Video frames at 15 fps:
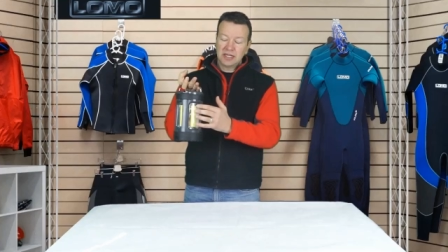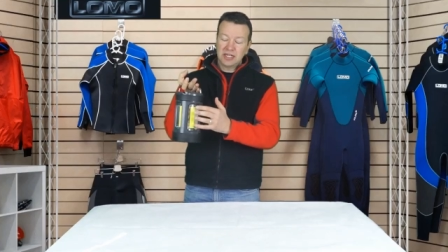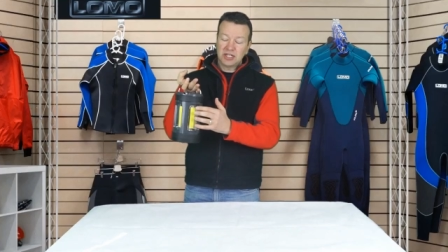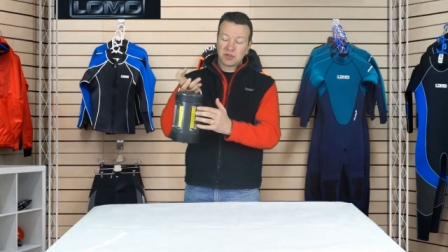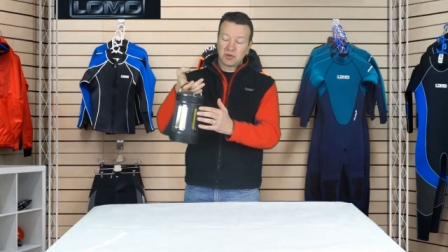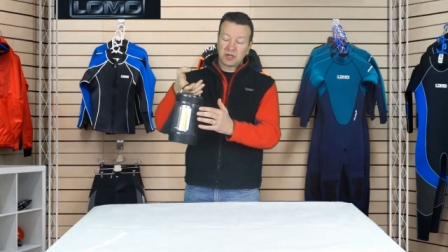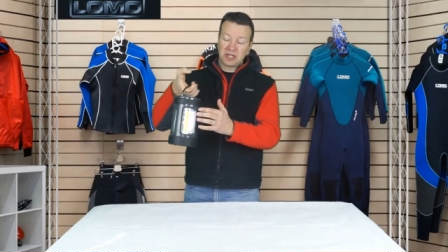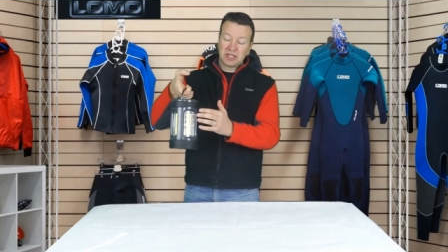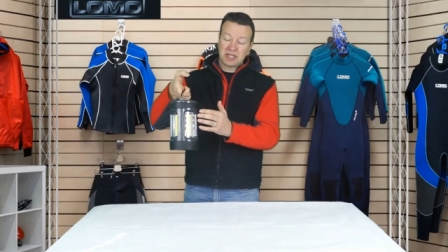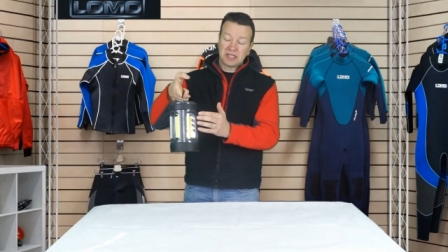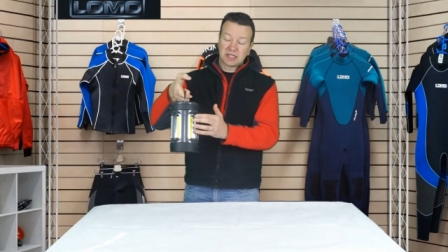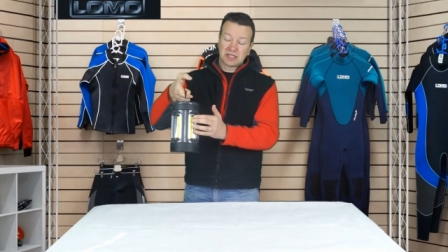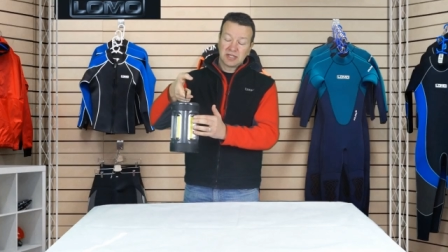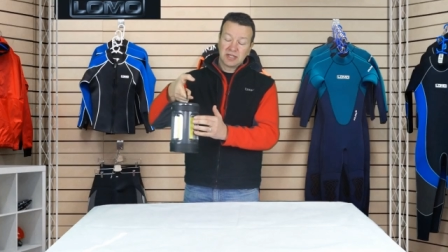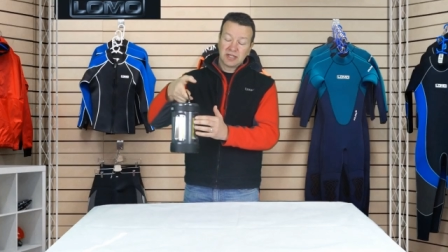Each one of
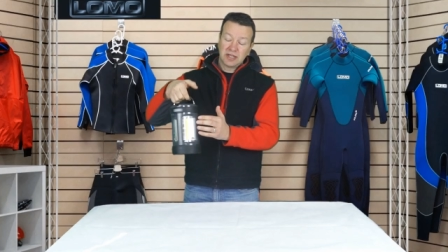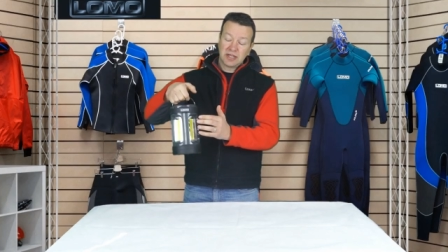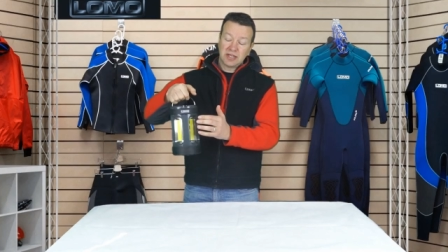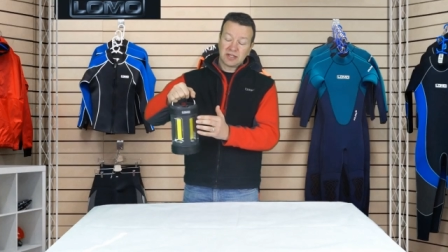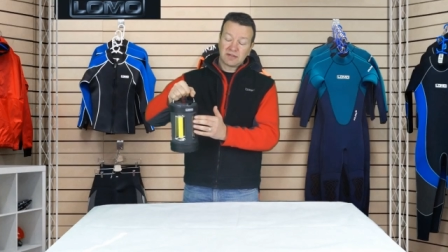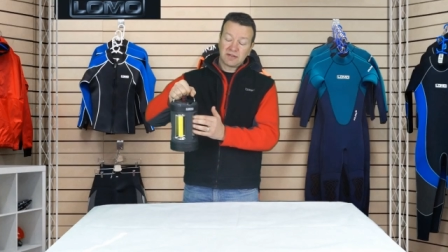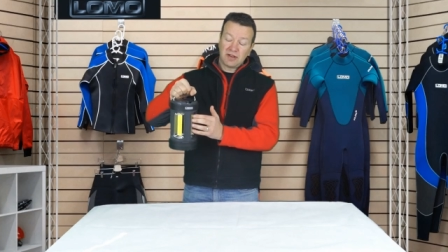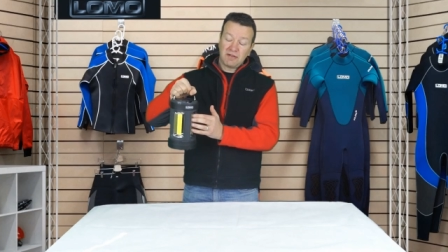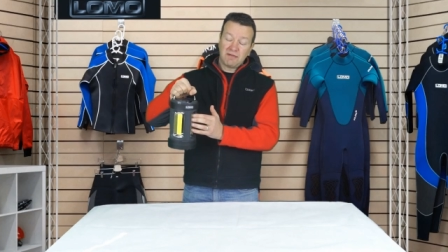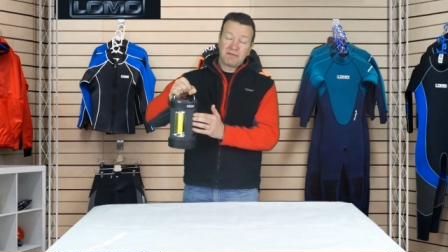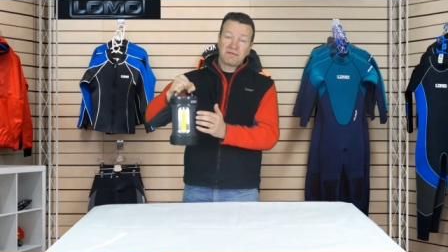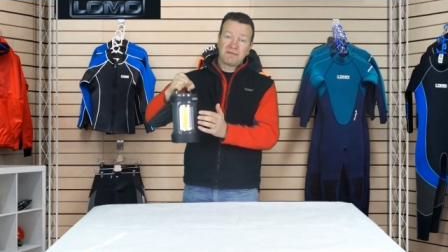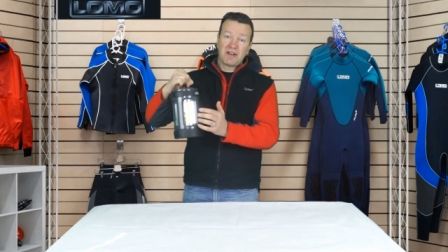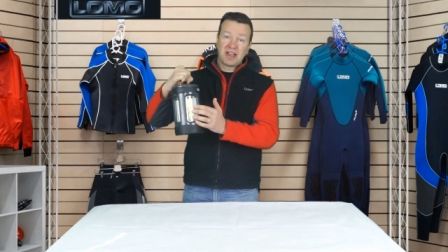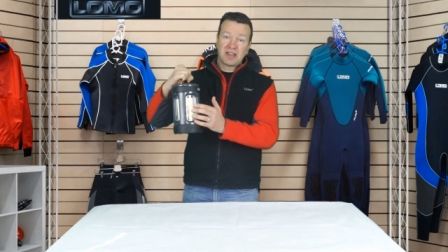these is
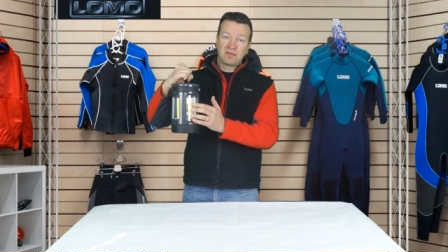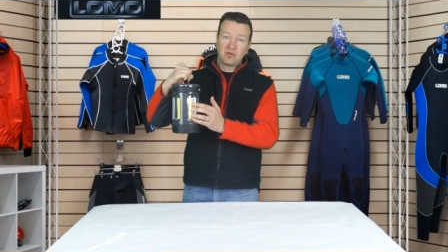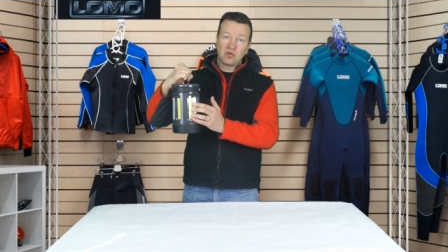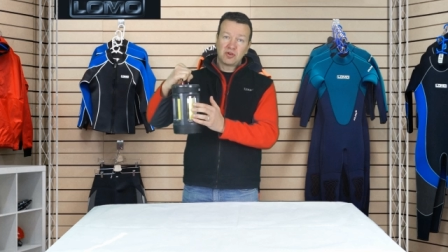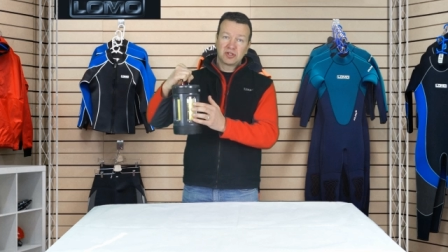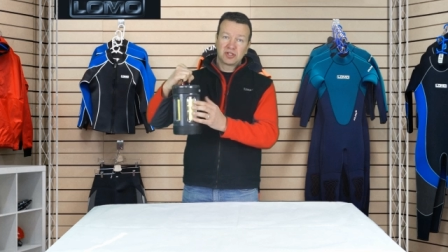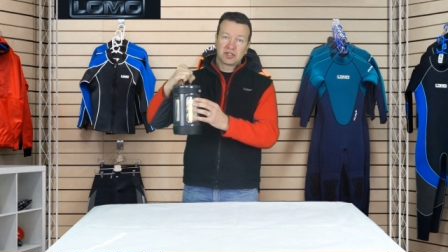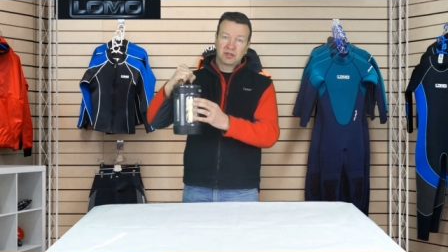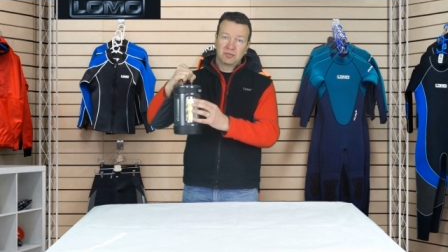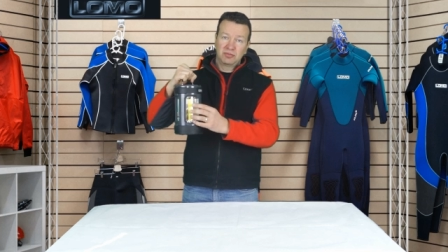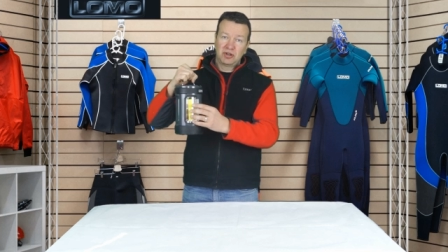5 watts